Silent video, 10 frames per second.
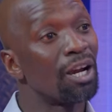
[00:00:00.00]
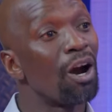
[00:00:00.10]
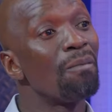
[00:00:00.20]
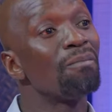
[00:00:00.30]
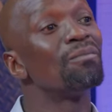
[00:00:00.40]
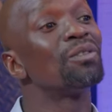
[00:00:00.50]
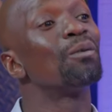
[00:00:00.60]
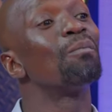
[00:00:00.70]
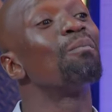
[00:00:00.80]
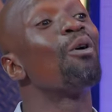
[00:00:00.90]
It comes
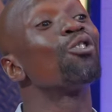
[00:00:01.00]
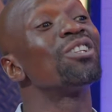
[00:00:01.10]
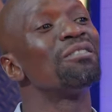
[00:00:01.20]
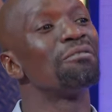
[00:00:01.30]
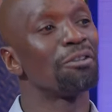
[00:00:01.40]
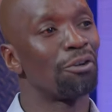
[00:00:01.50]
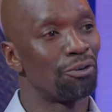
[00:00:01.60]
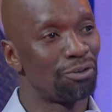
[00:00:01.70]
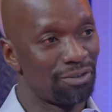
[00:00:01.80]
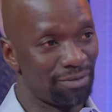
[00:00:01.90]
the more
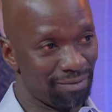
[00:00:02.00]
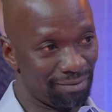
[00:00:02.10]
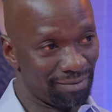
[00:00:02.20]
difficult.